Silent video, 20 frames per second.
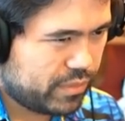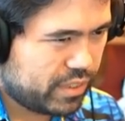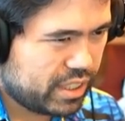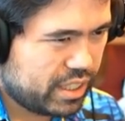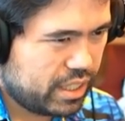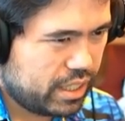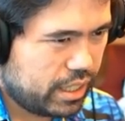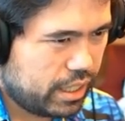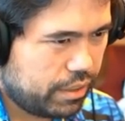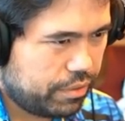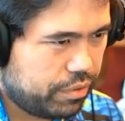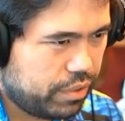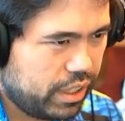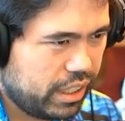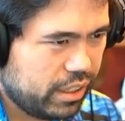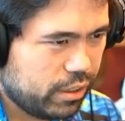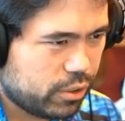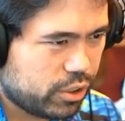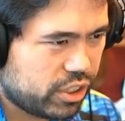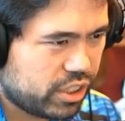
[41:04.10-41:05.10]
Ah, I feel like
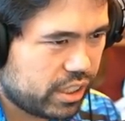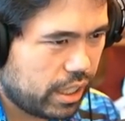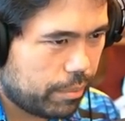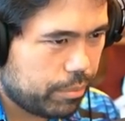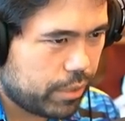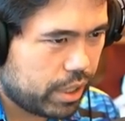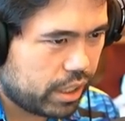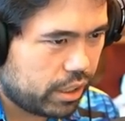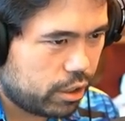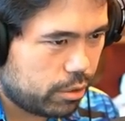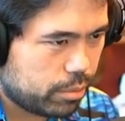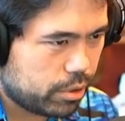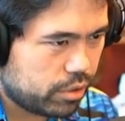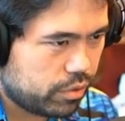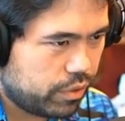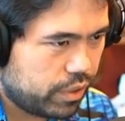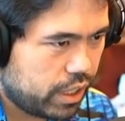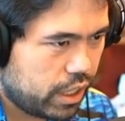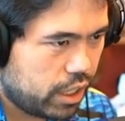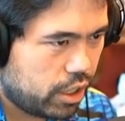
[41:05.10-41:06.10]
there's something here, but it's
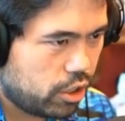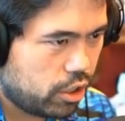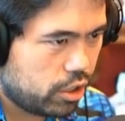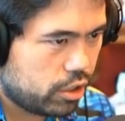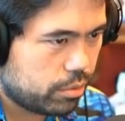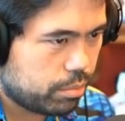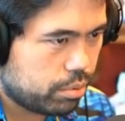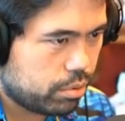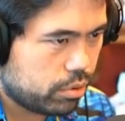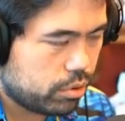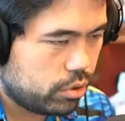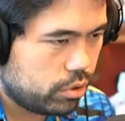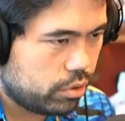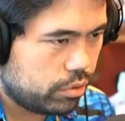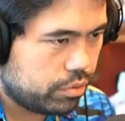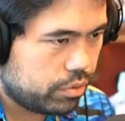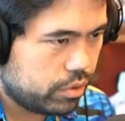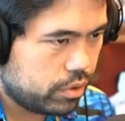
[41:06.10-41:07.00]
very hard to prove.